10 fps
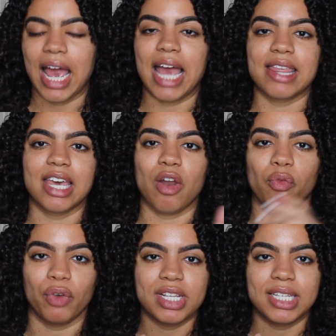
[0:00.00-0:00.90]
and then
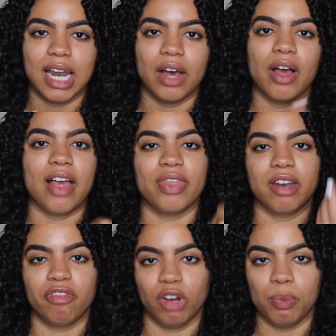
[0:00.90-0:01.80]
rinse it out and
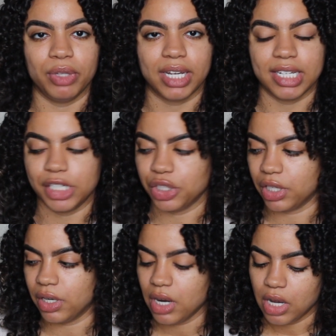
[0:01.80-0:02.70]
then follow up with the
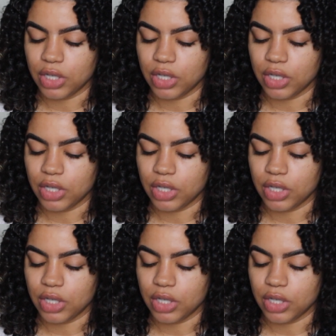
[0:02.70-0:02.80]
conditioner.